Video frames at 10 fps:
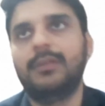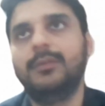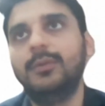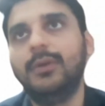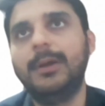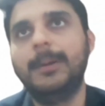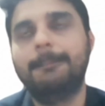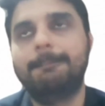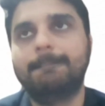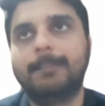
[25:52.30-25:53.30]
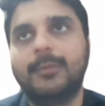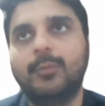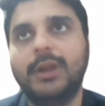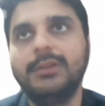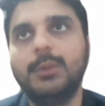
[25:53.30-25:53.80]
So
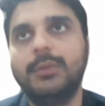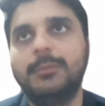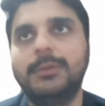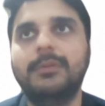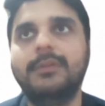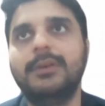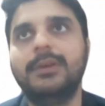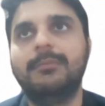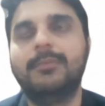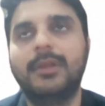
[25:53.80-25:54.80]
right now when people say,